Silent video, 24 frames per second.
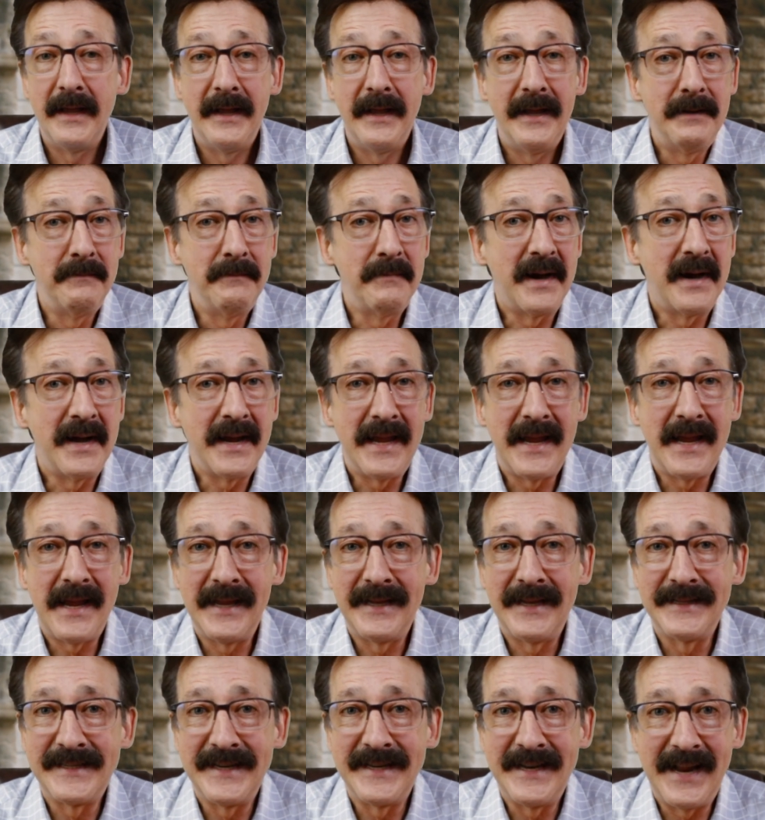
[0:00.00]
In my
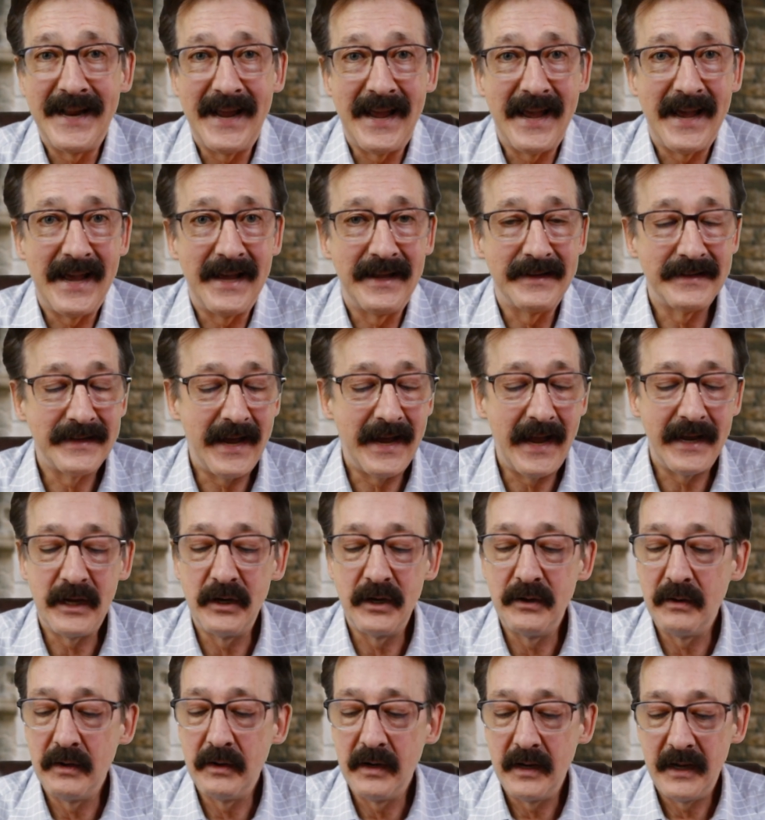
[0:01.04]
hands, it has. I
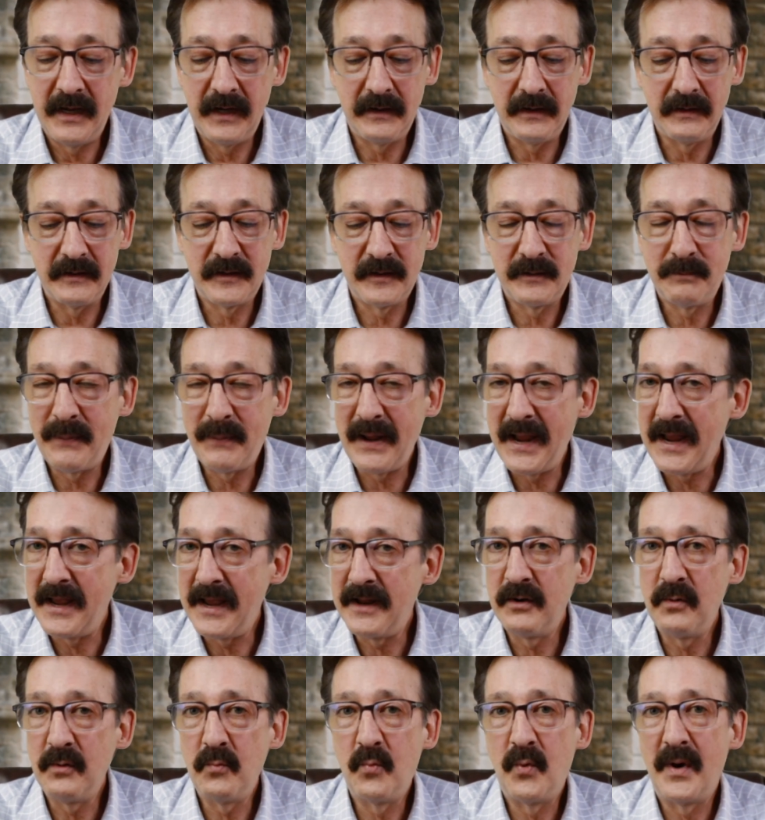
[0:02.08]
can
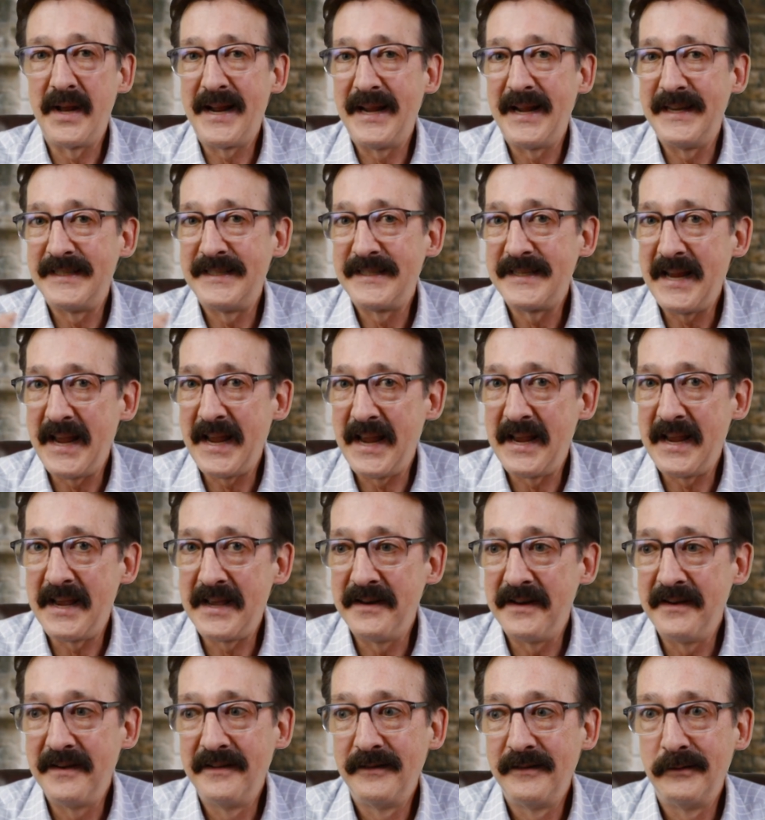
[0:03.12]
expand what I
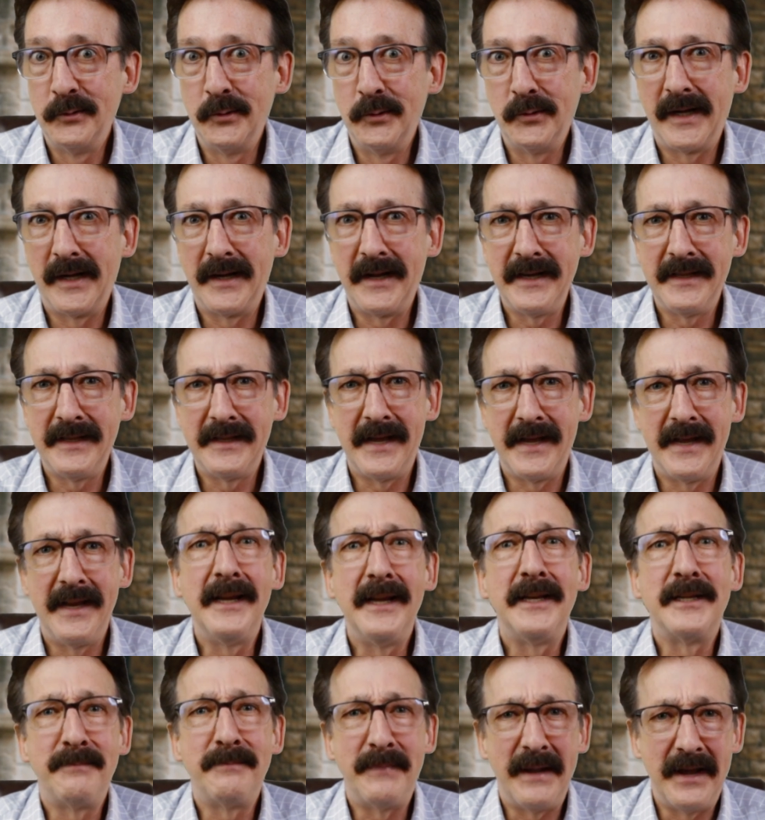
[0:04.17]
scan. Ooh, I like that.
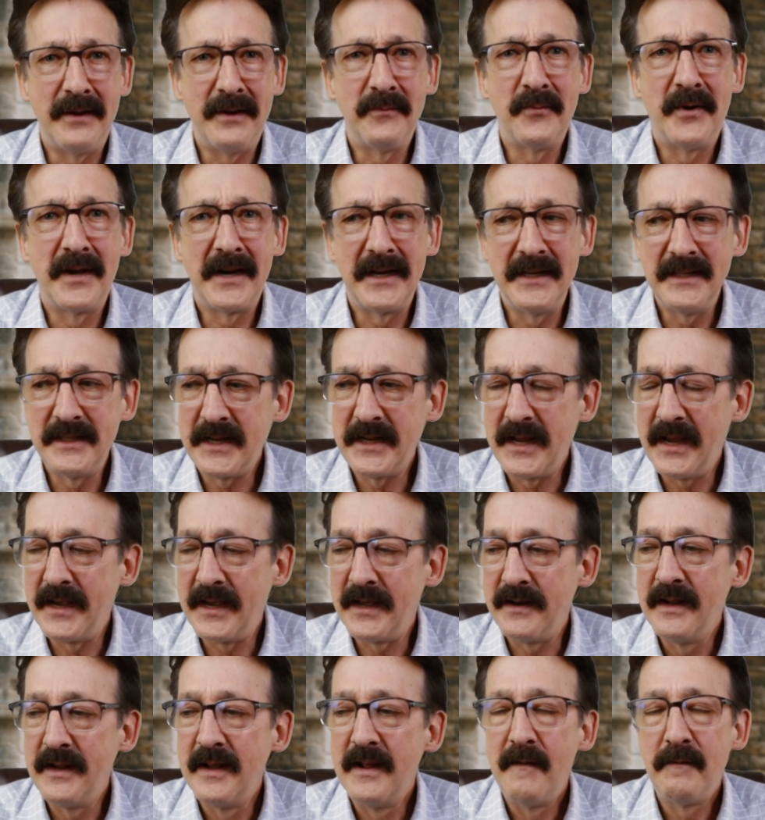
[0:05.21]
Expand what I
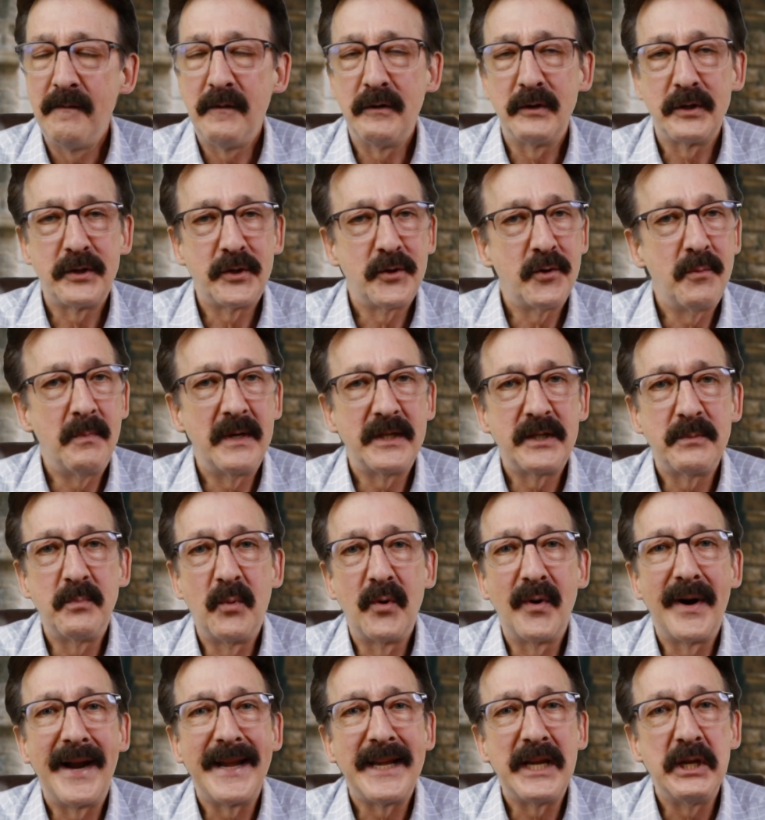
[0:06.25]
scan. There's so much
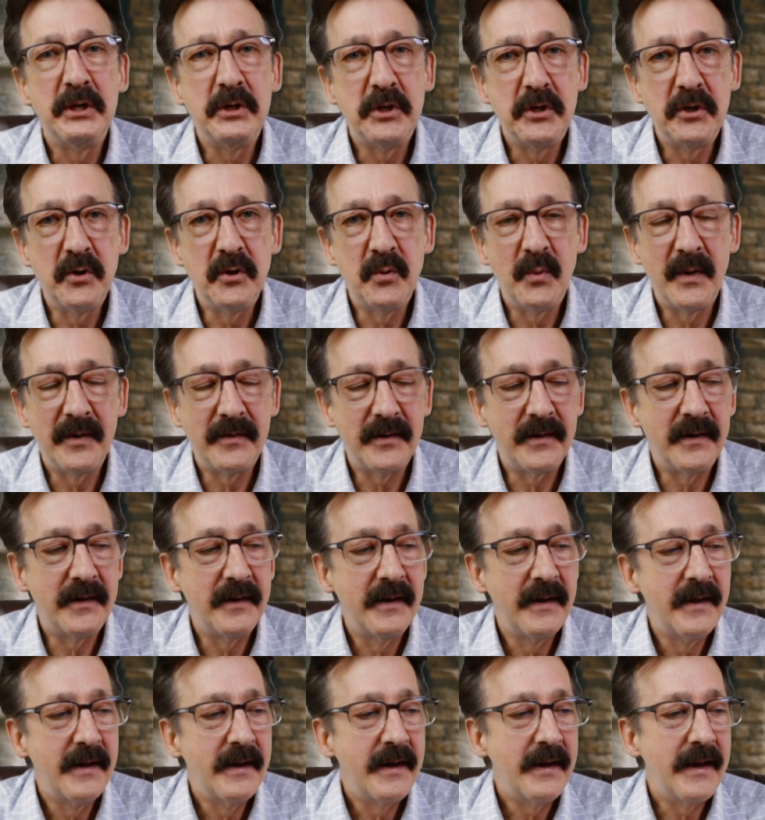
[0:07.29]
more I can do with it,
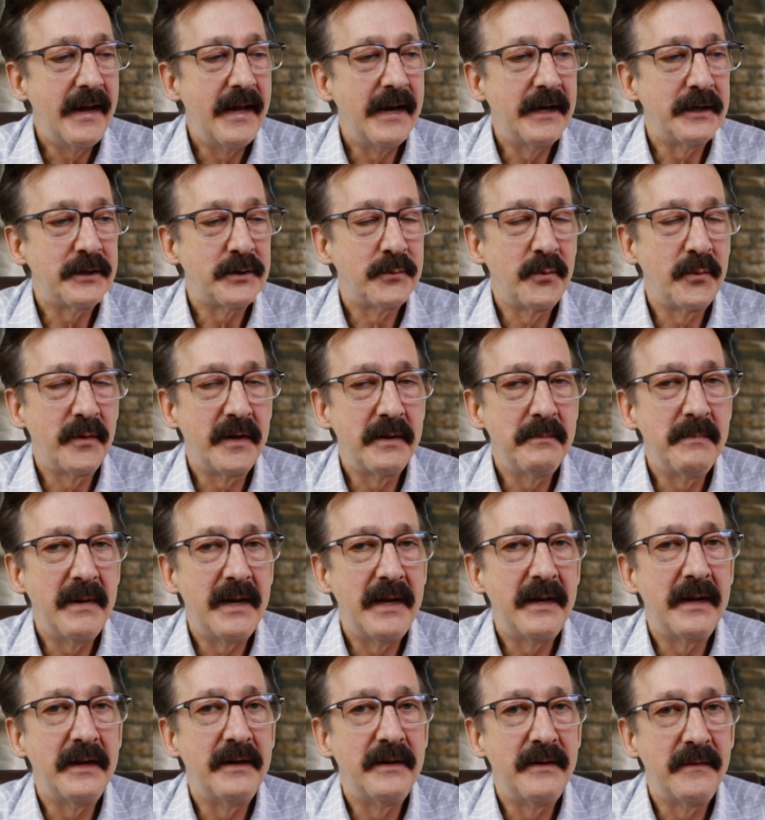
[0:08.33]
and it's really
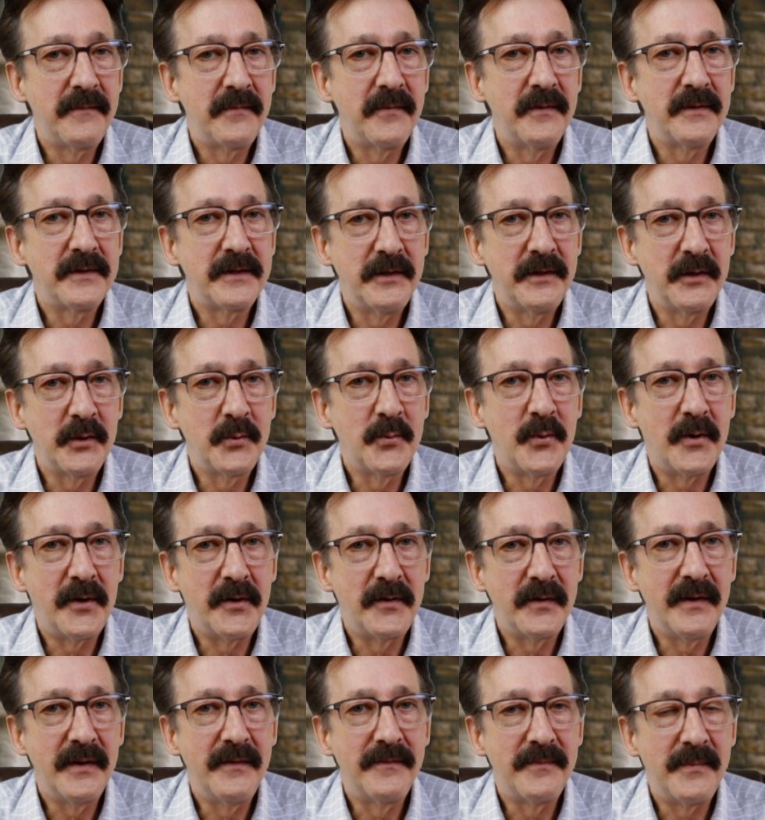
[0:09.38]
made a difference in the
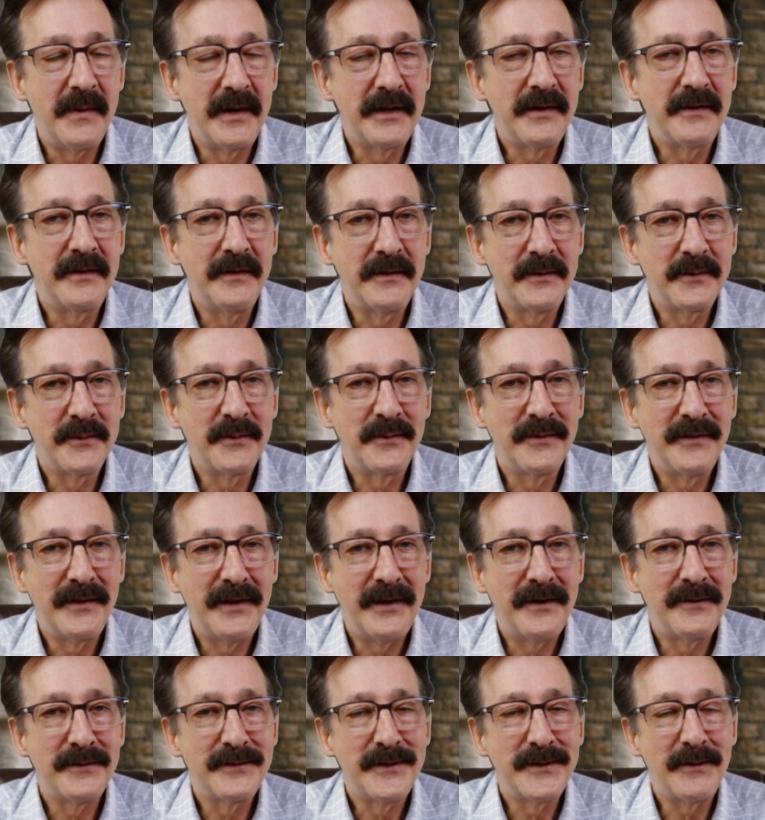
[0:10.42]
quality of my clinical
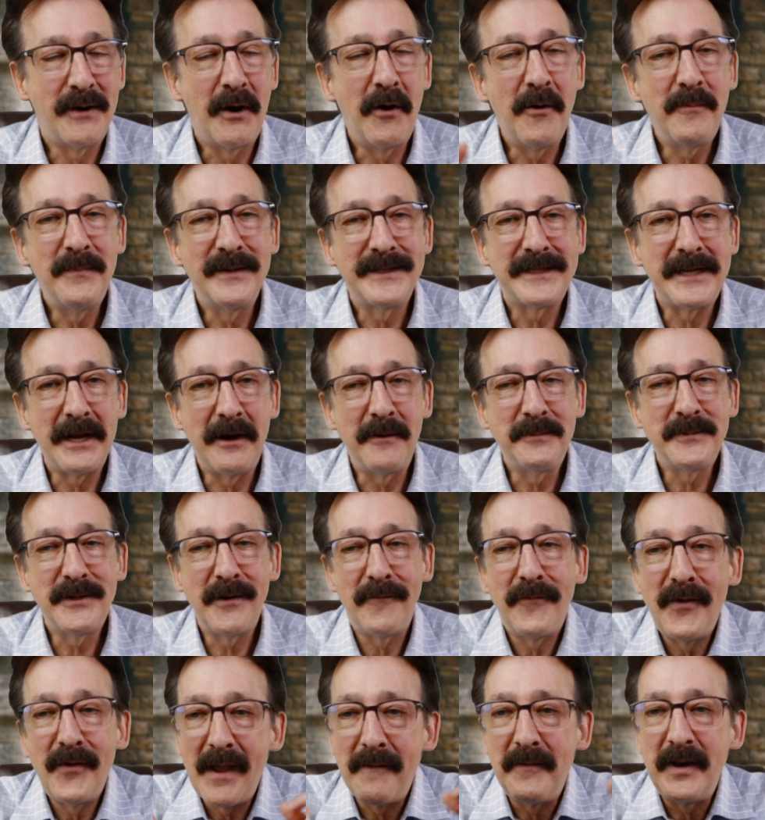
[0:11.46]
theater. So I hope this helps.
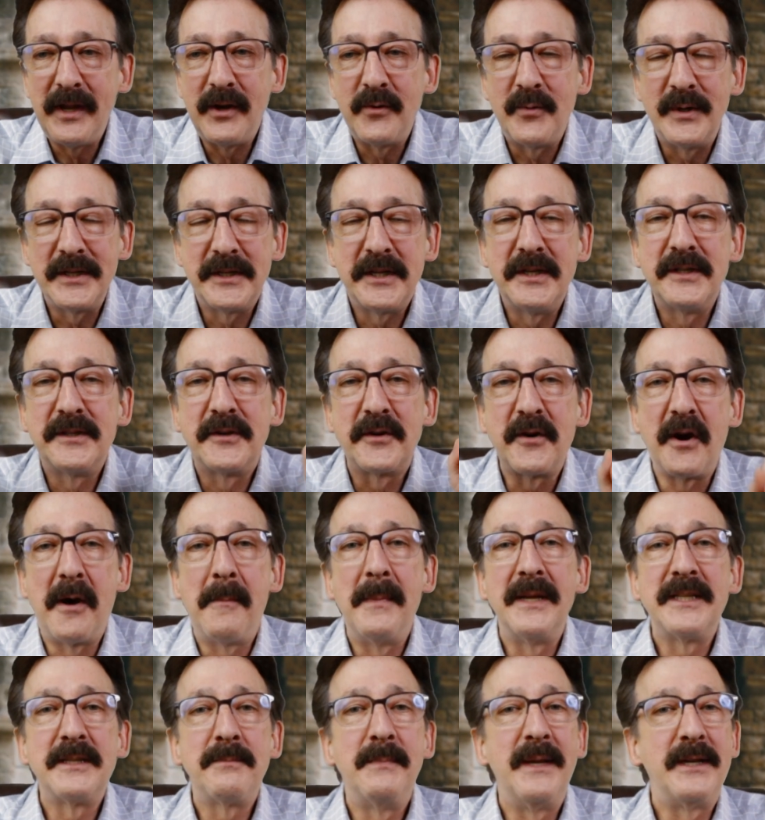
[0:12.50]
If you have any questions or
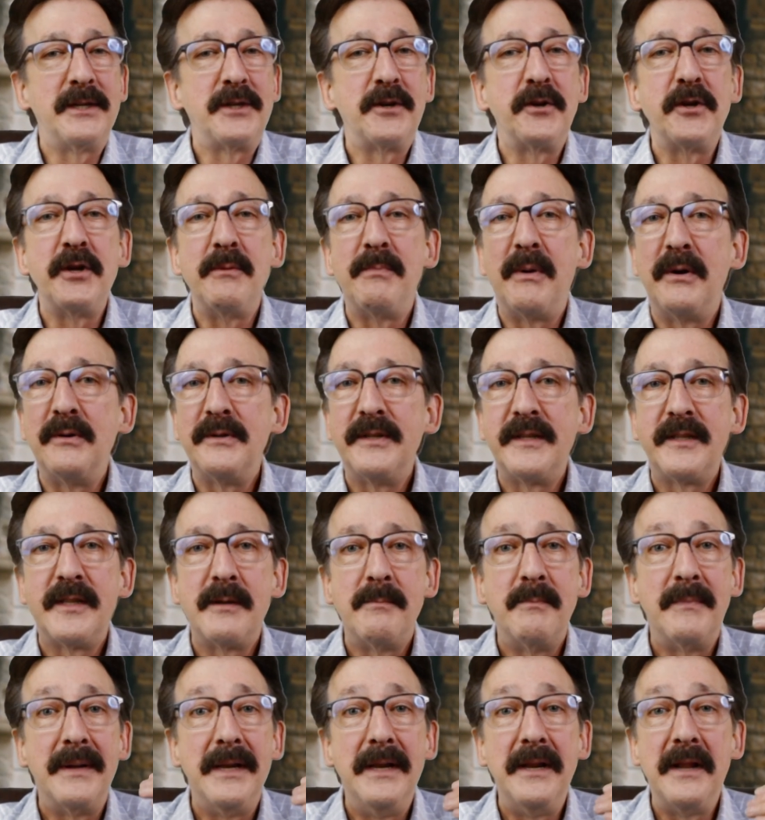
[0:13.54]
comments, make sure you post
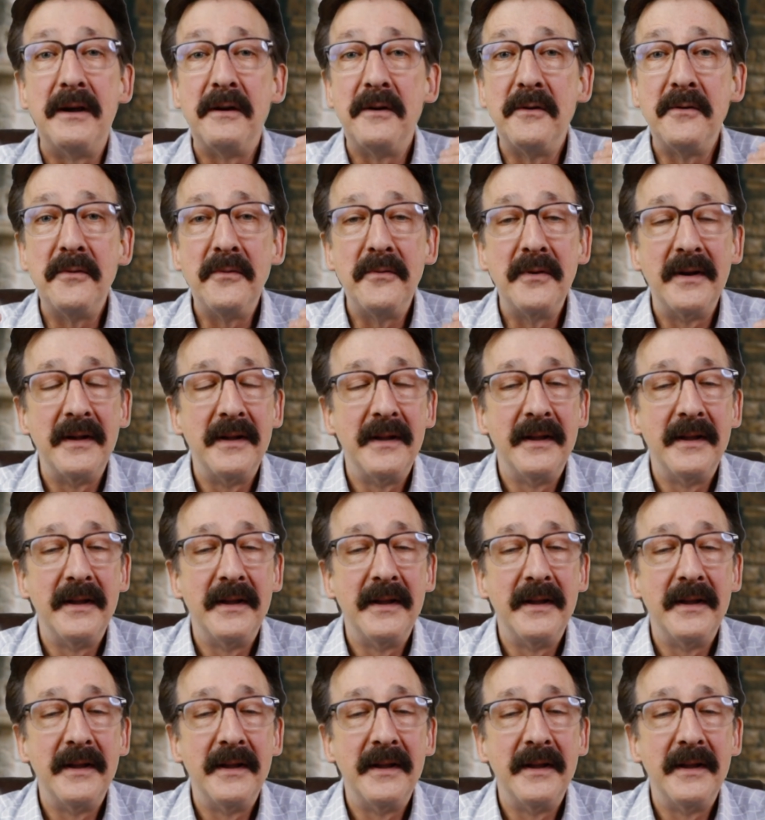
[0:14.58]
them below.